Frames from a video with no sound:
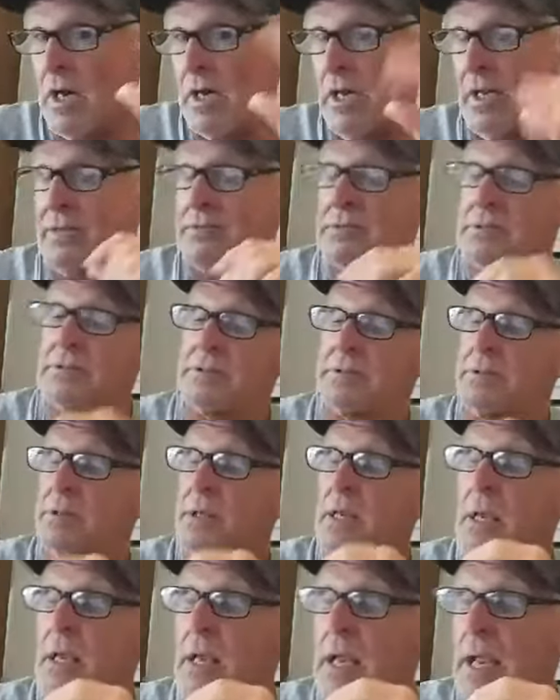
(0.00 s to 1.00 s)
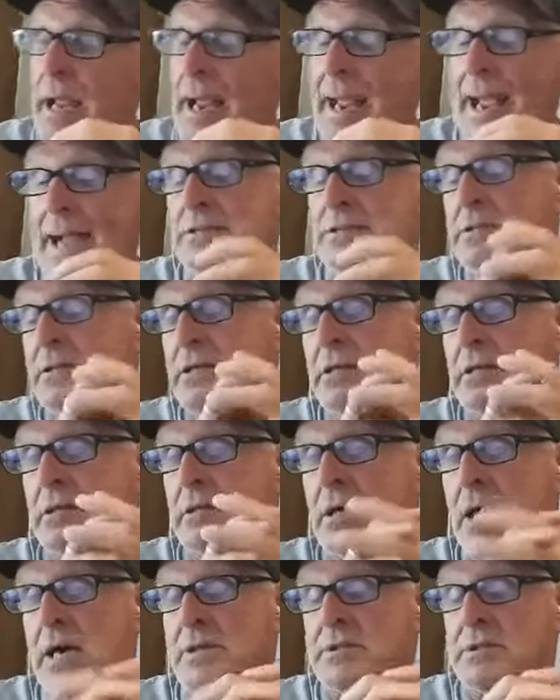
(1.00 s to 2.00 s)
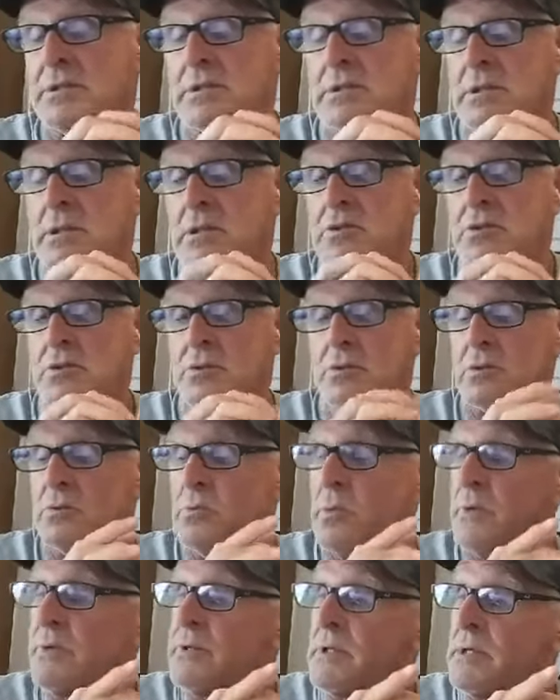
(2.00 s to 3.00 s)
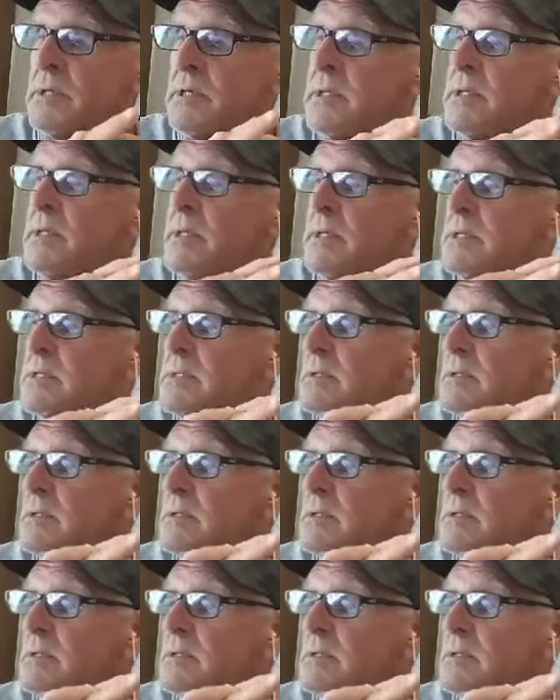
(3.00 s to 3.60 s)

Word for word: That's actually causes issues with the kidneys